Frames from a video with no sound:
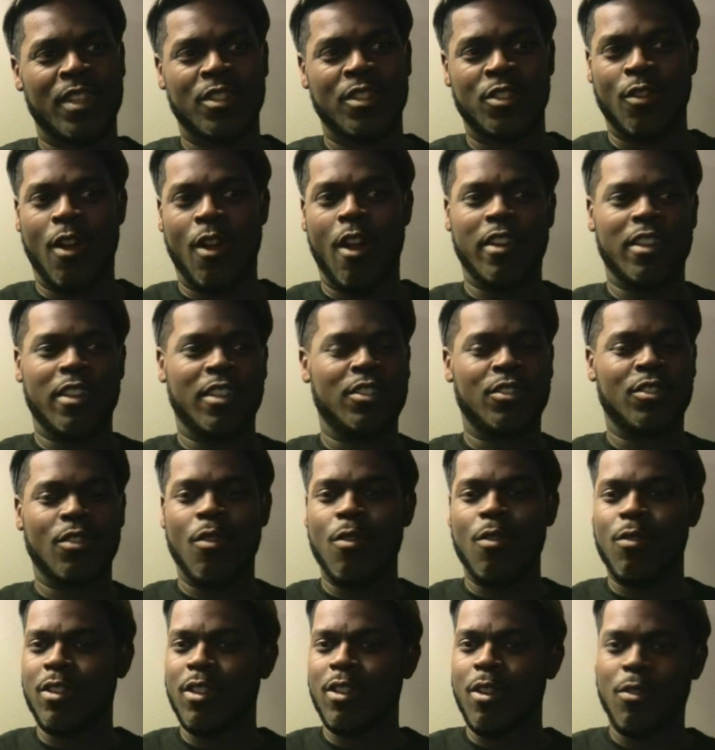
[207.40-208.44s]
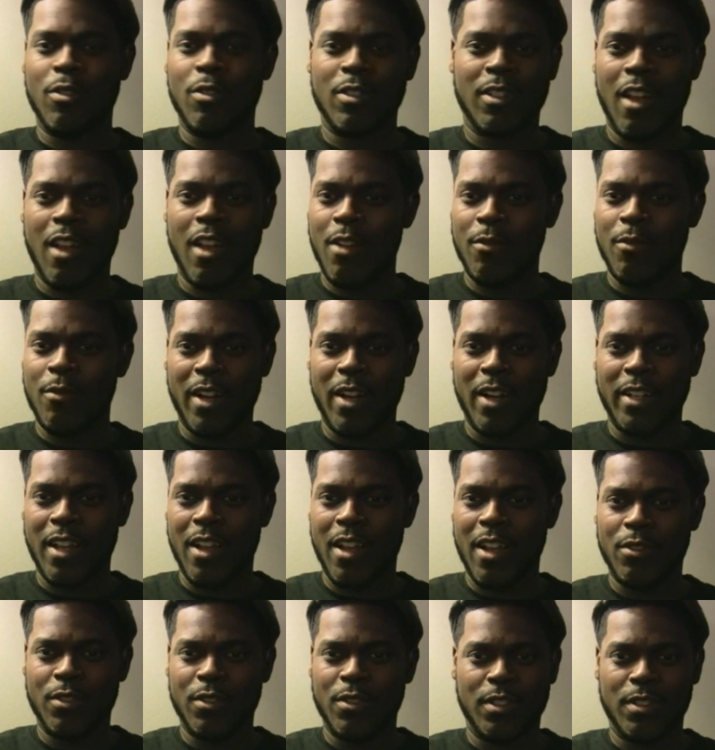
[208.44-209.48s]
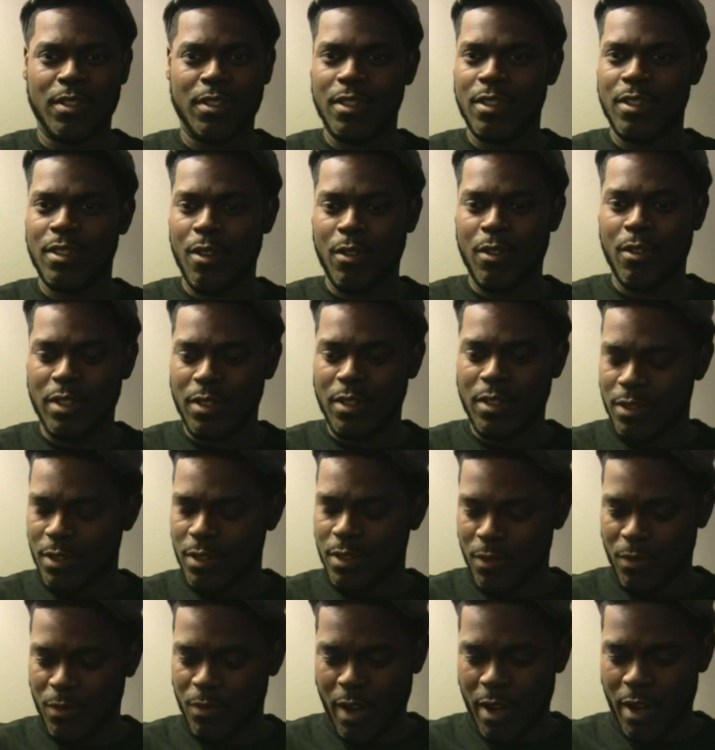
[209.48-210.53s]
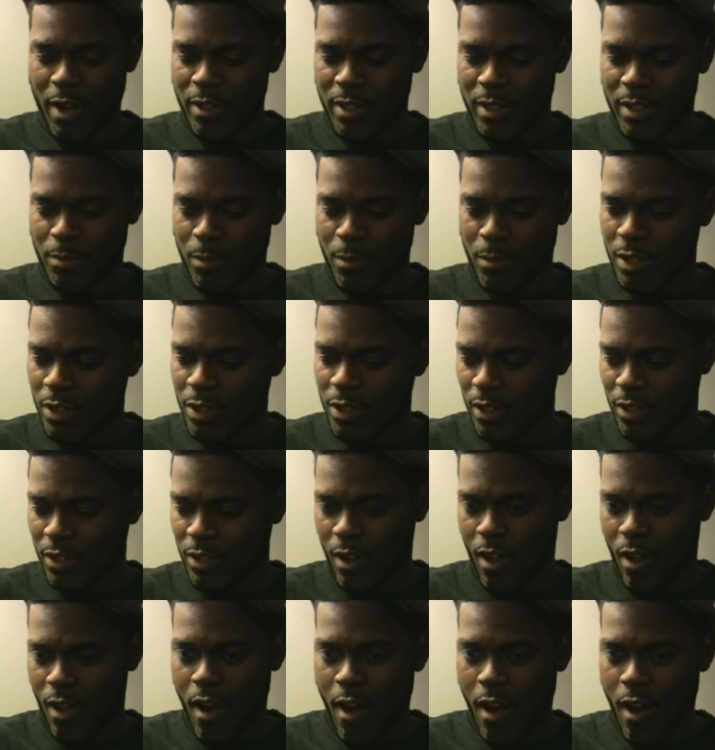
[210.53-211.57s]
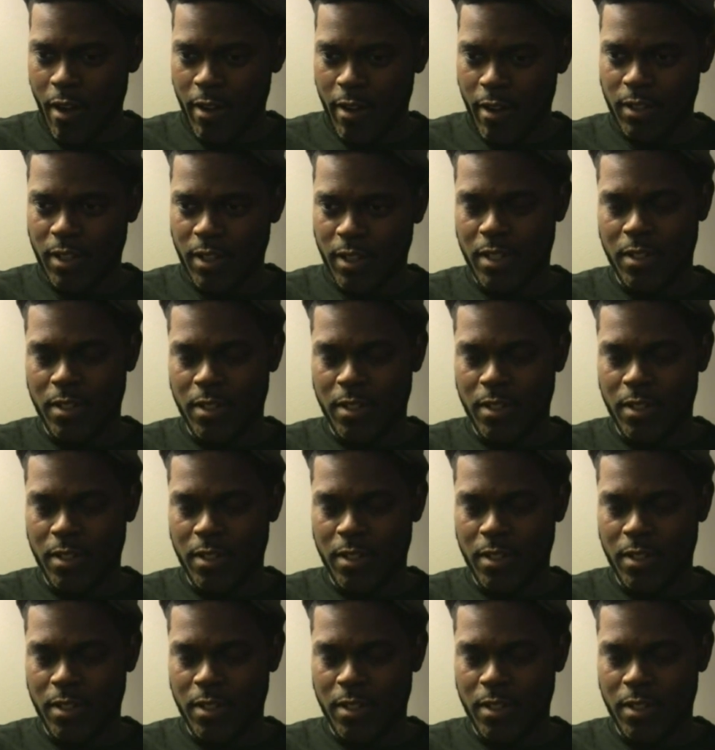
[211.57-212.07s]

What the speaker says: starting his own clothing line right now. He's very much into art.